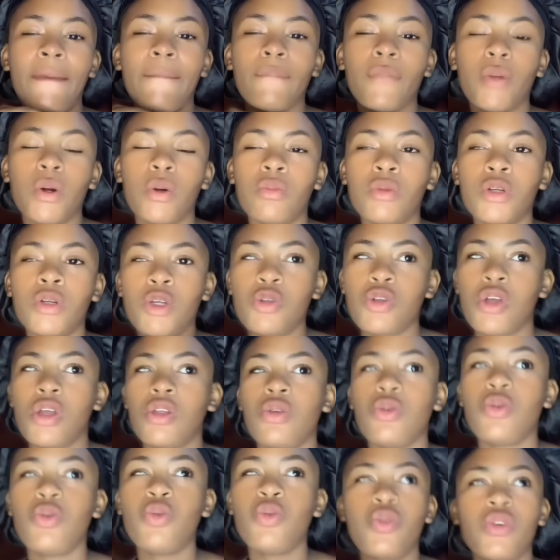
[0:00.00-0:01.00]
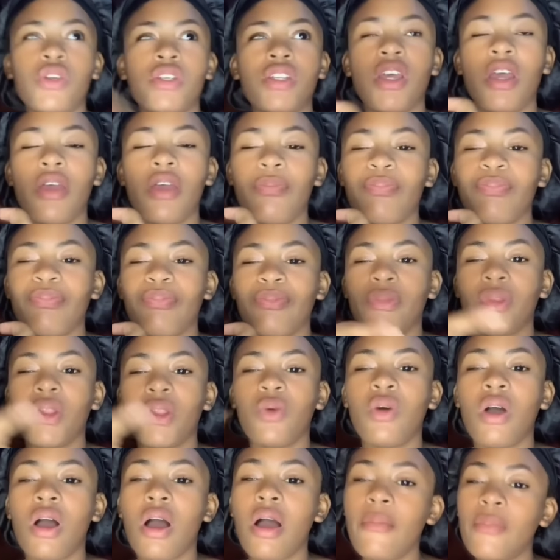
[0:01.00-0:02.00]
But I just want to know say,
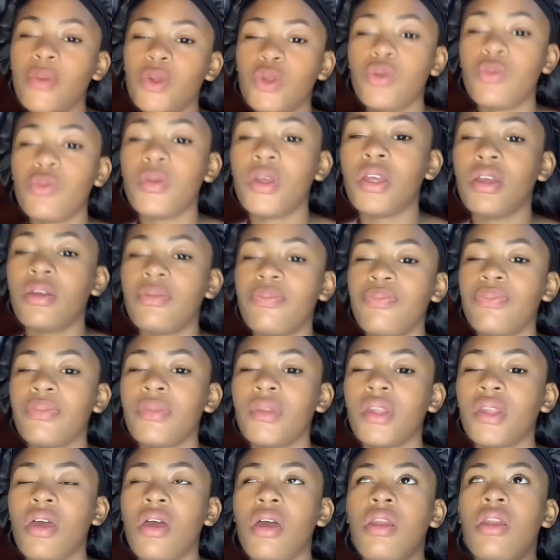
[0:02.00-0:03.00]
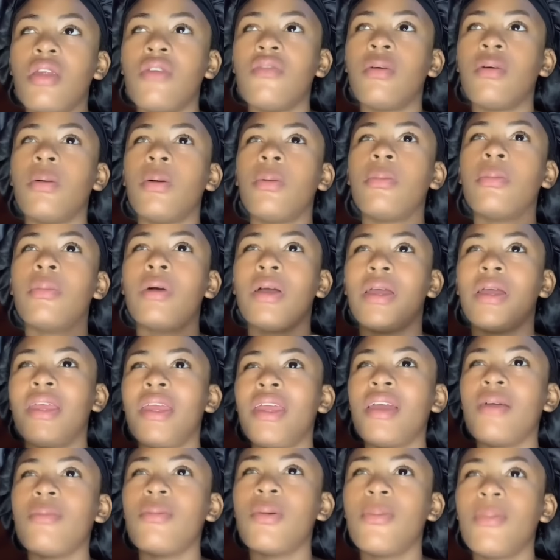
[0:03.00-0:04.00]
what happened to me. If I
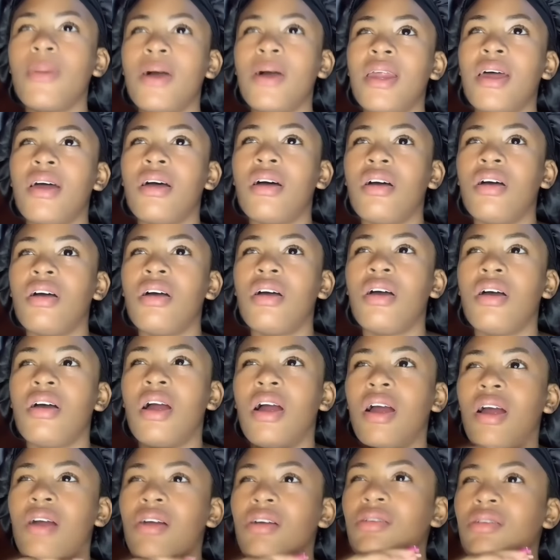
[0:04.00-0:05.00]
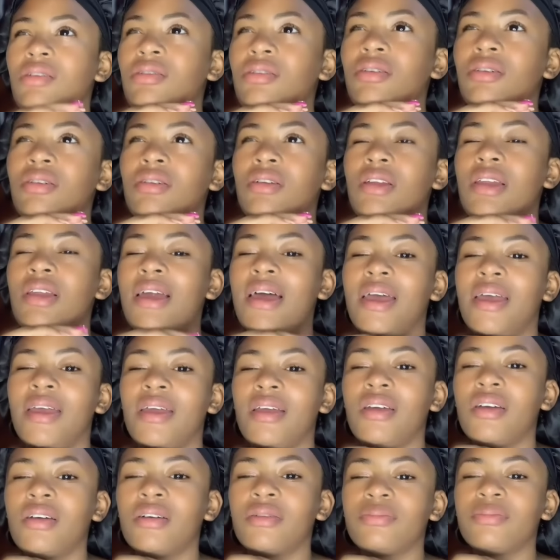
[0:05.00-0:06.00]
hate my mother or
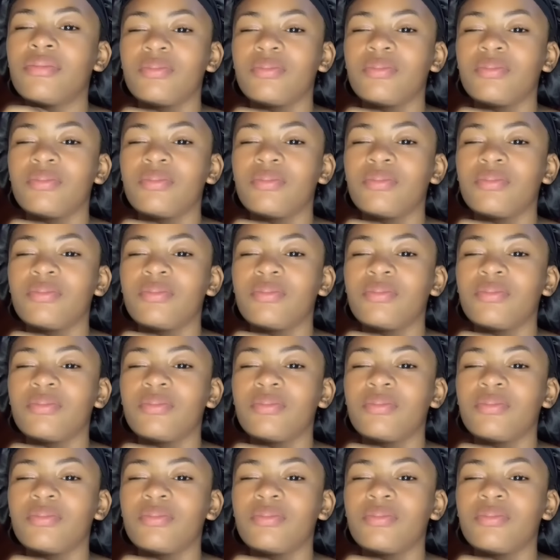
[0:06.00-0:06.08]
like,